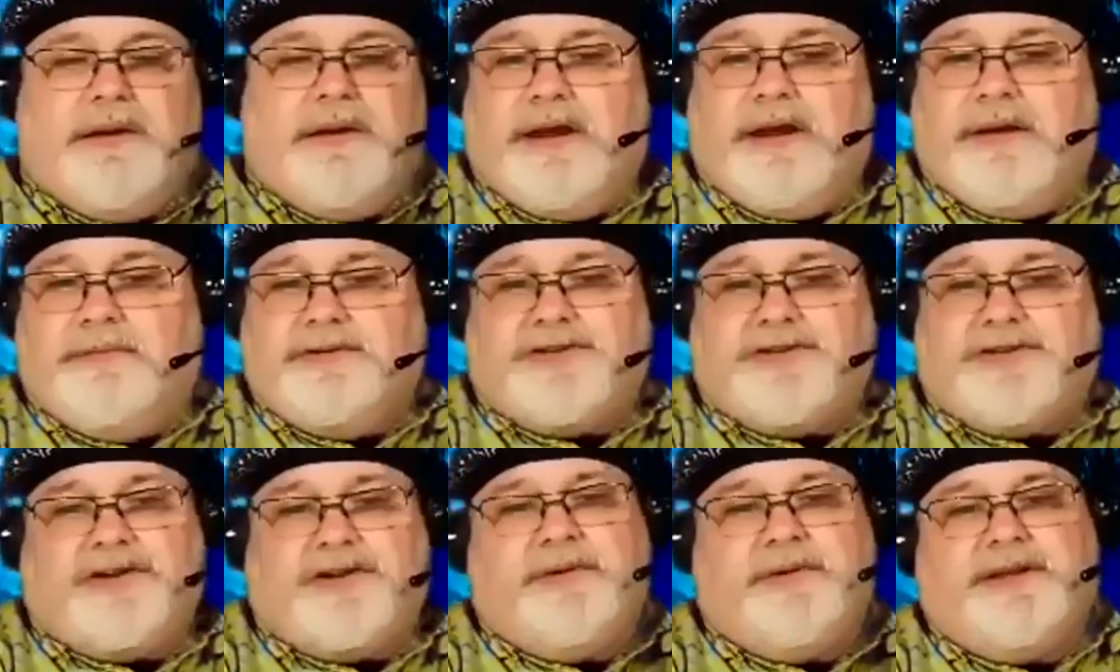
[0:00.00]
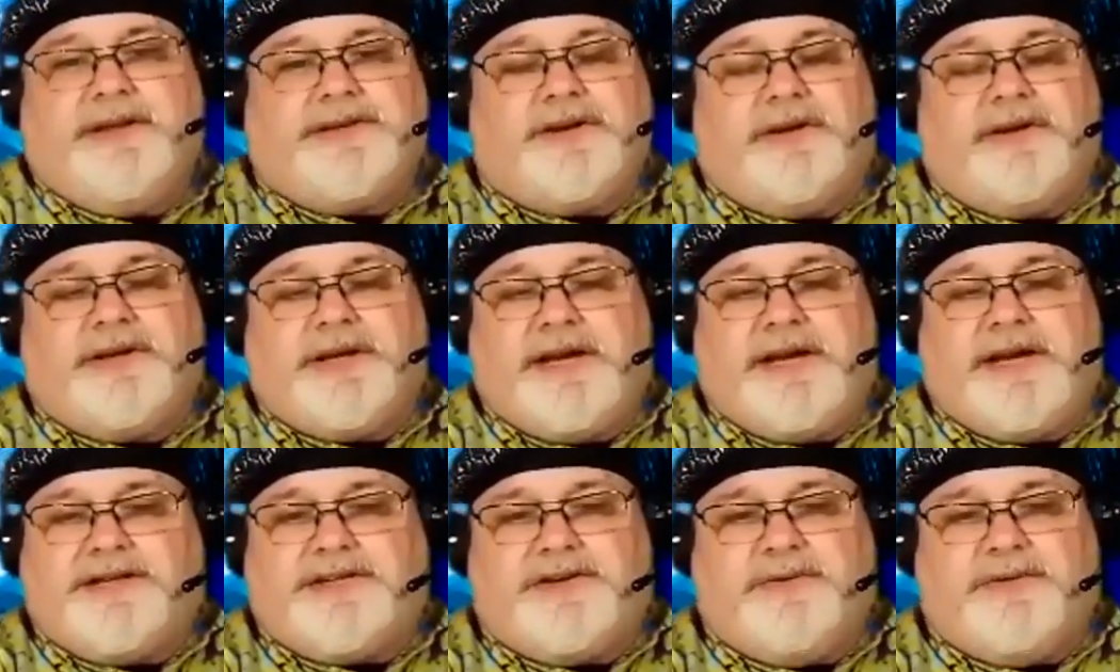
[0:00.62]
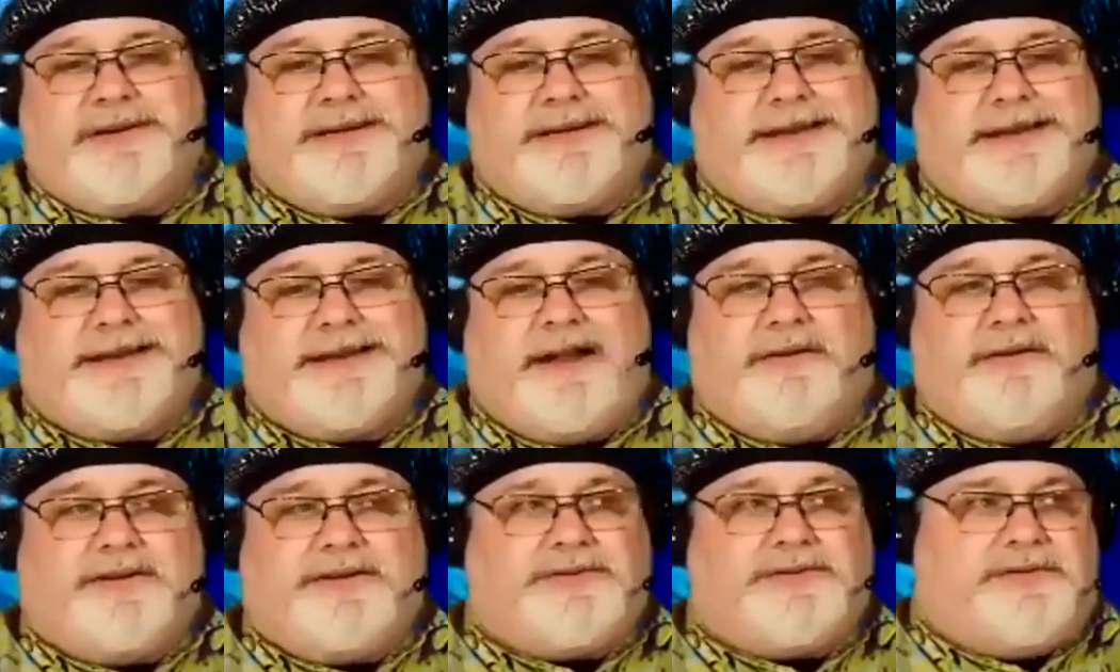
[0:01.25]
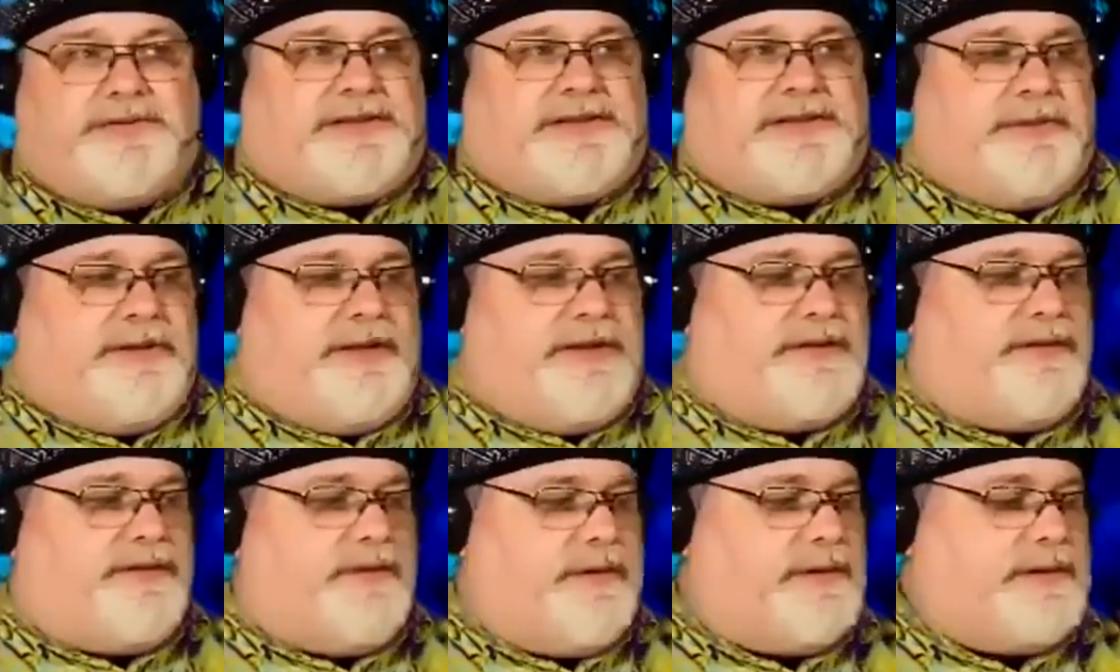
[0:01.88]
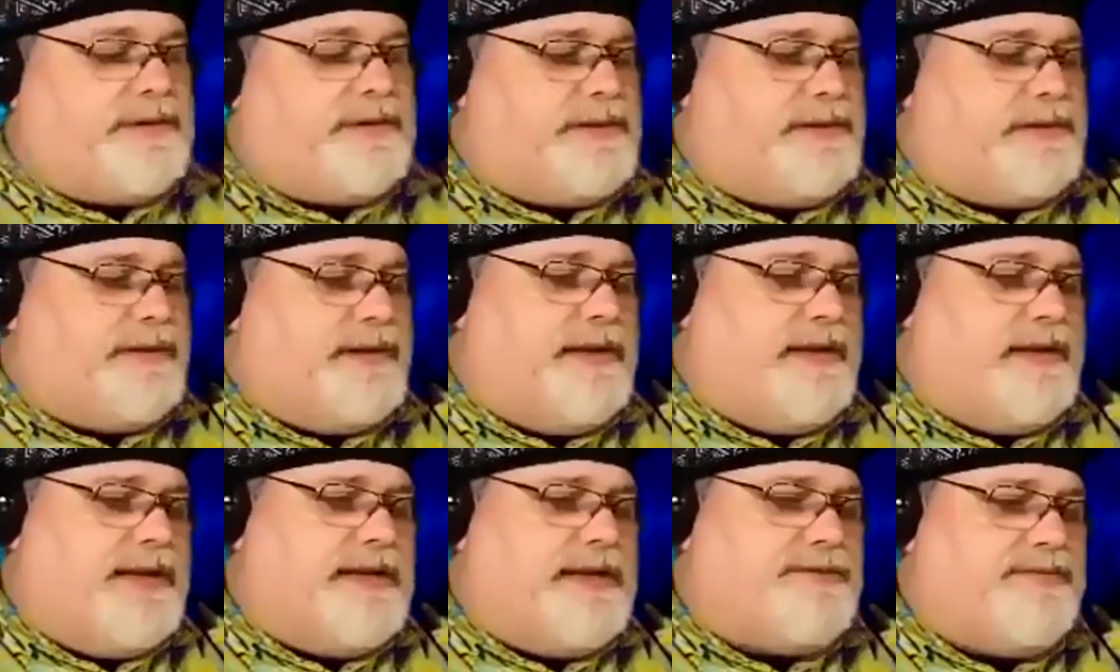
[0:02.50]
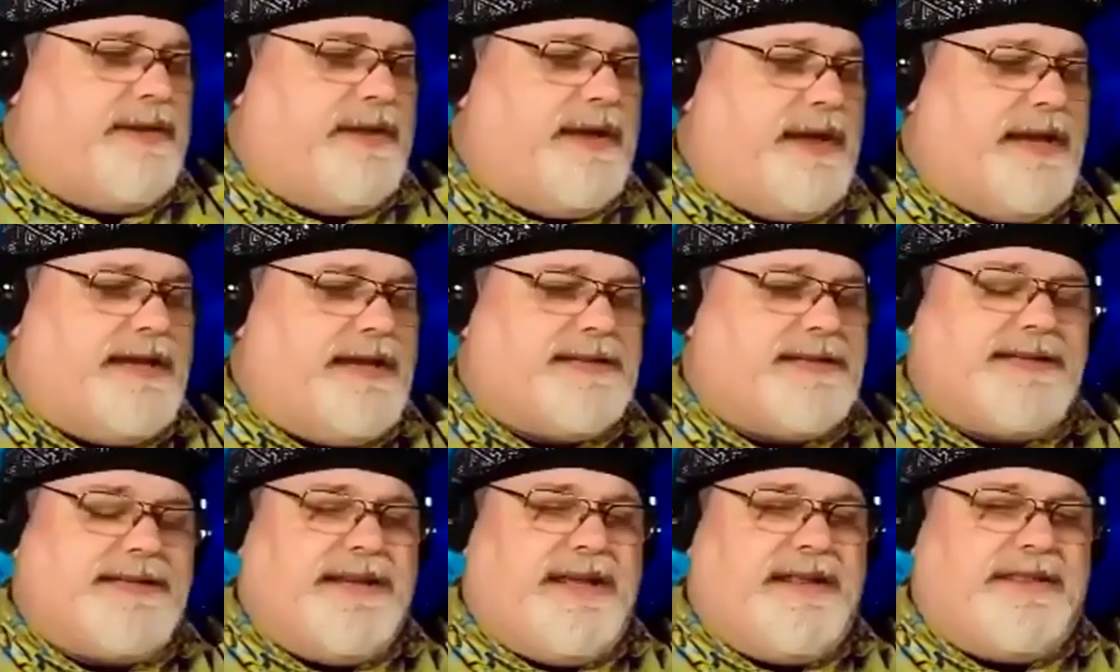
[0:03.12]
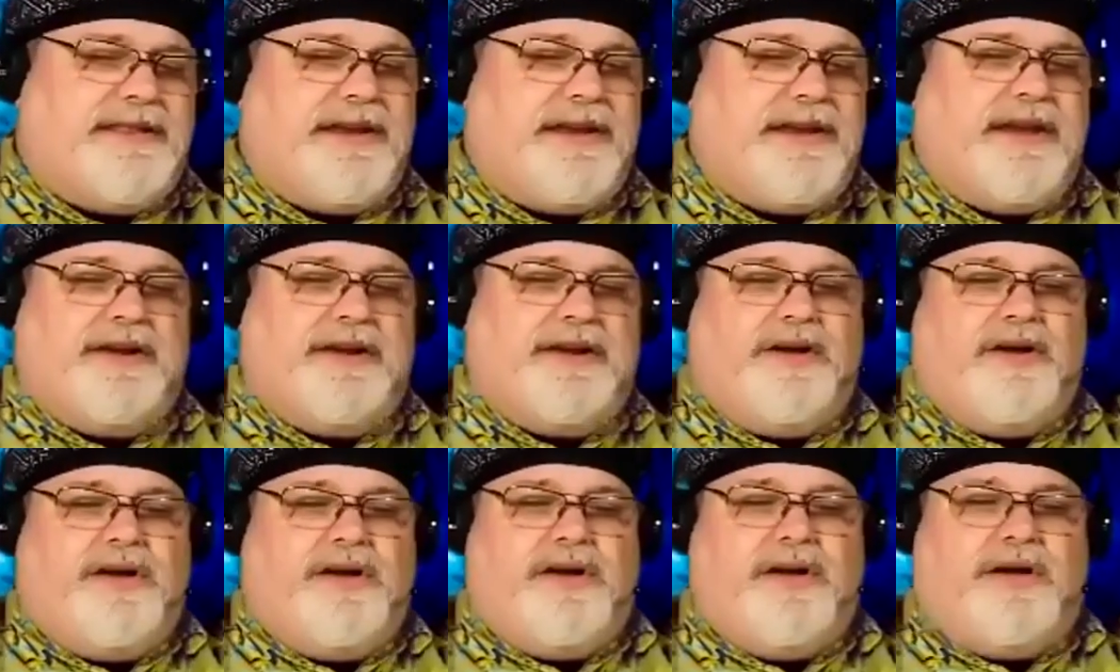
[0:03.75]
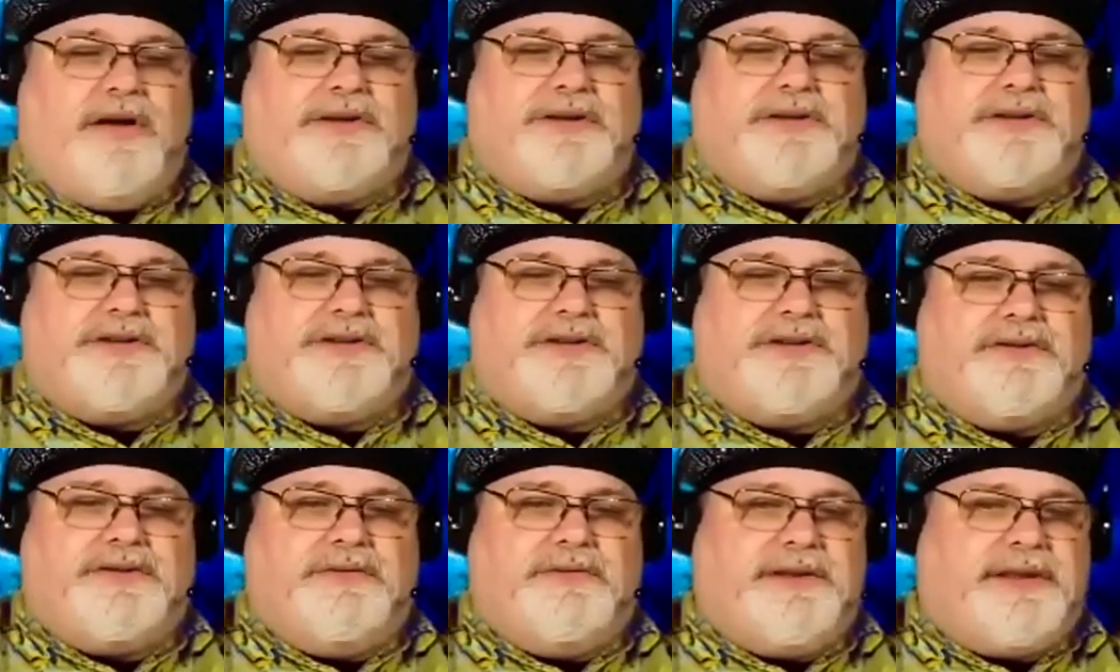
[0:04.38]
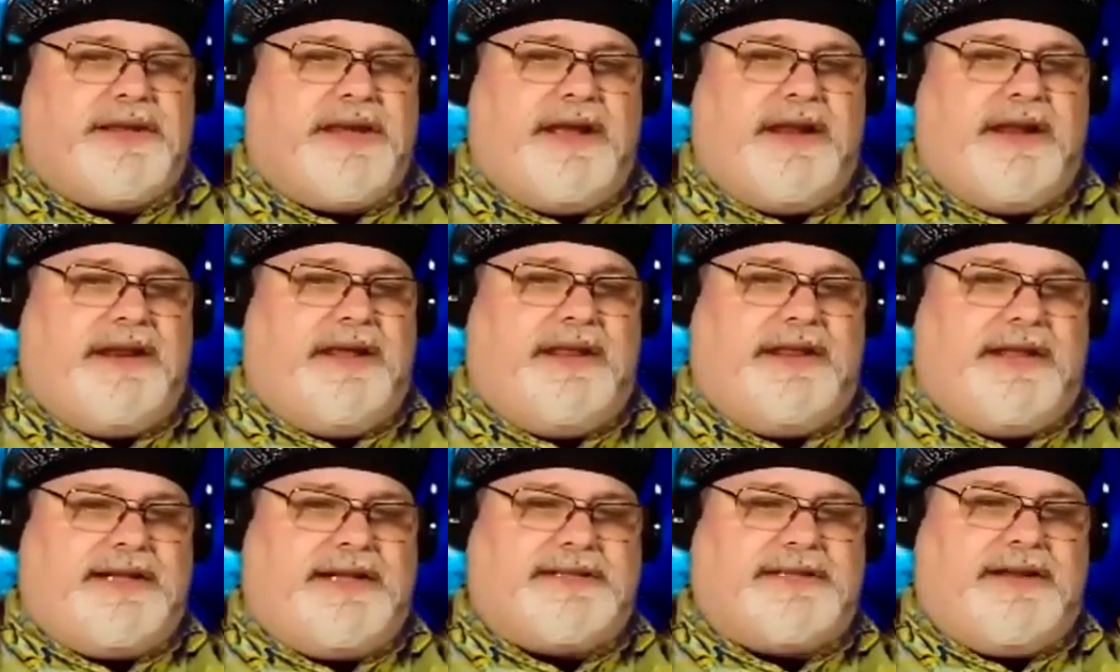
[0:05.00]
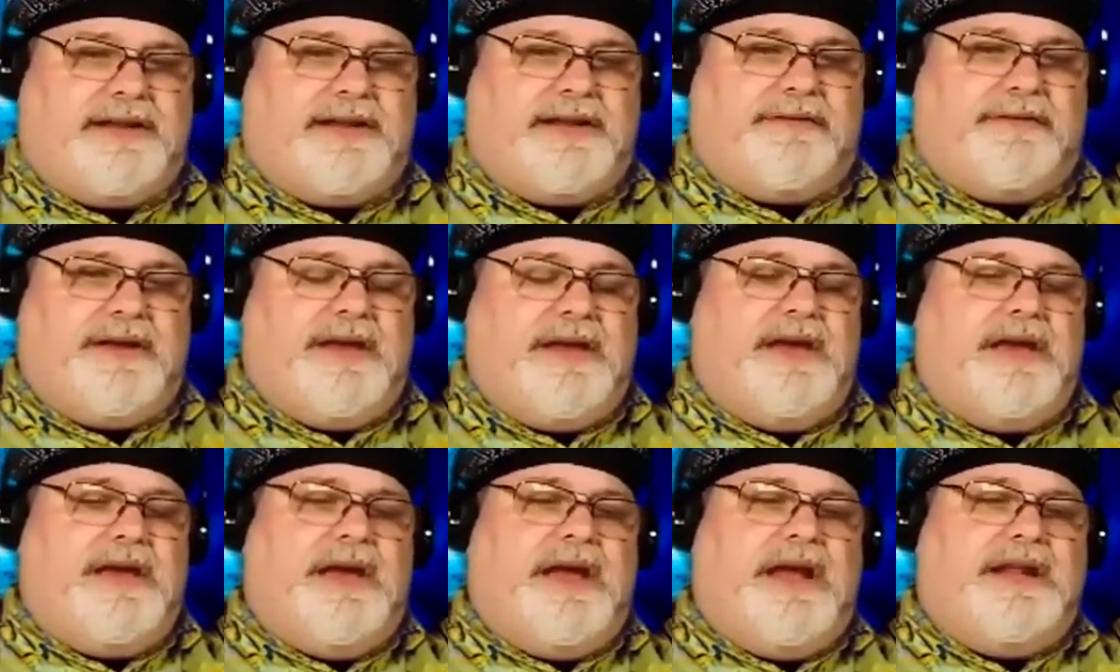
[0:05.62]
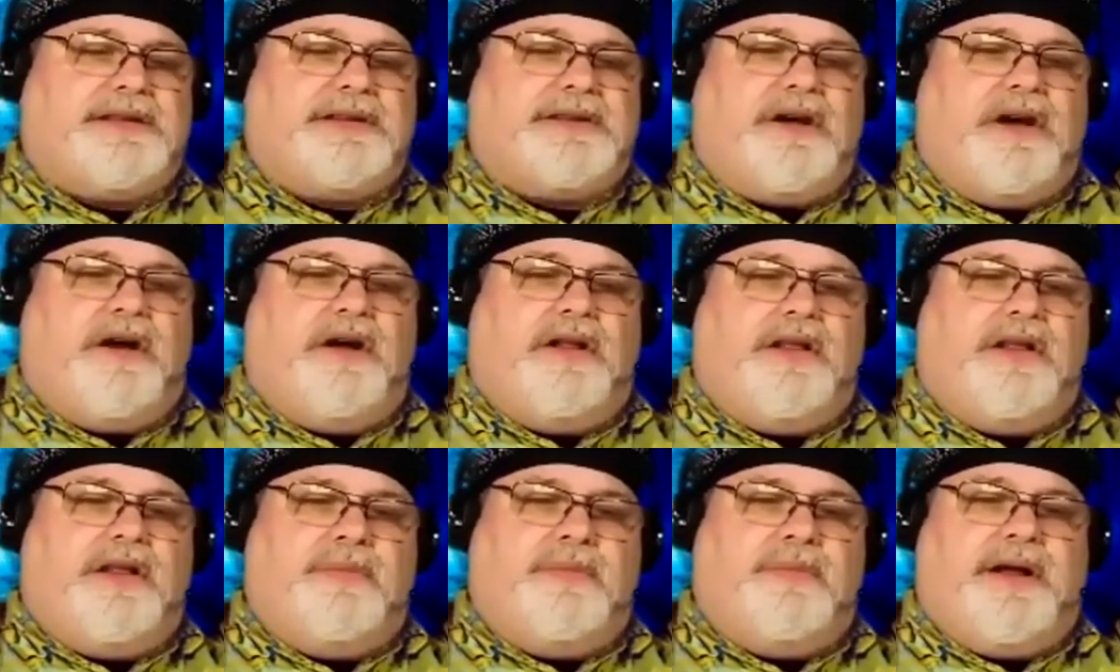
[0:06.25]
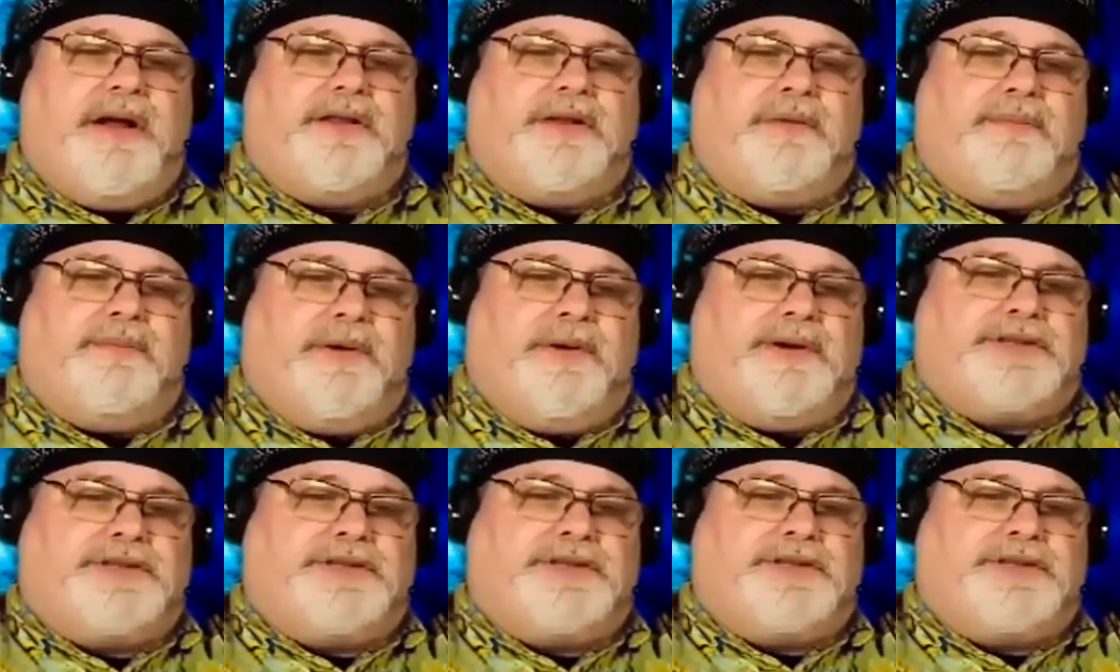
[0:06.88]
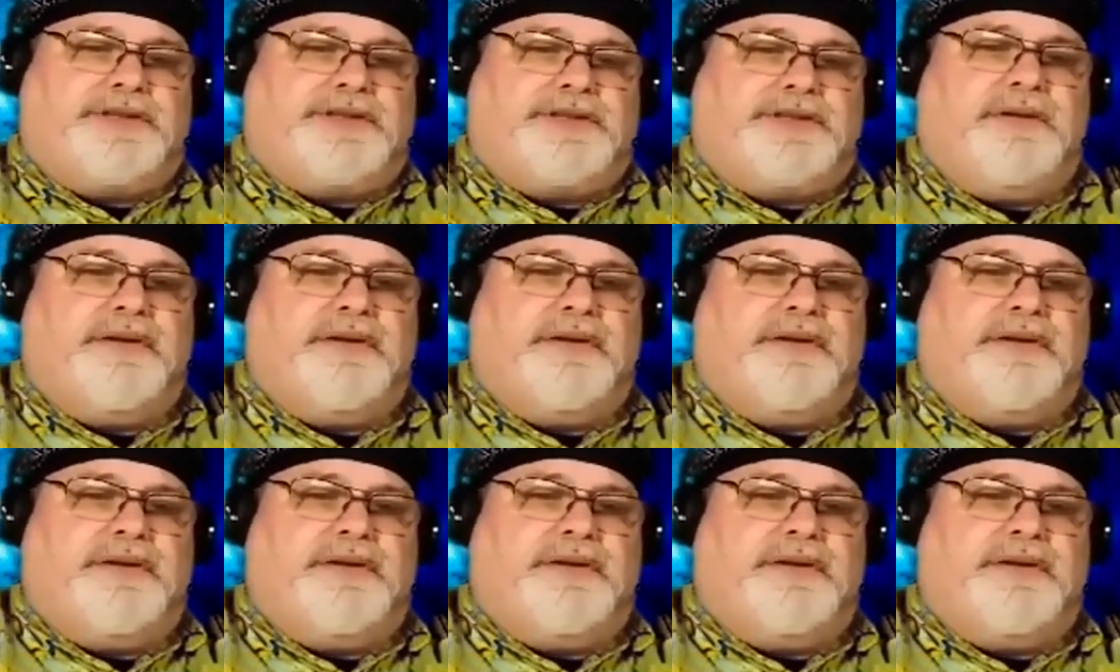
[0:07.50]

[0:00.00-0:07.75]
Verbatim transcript: And I'm assuming this all has to do with dollars with some of these folks. And this really has nothing at all to do with any of that stuff. It's all about the person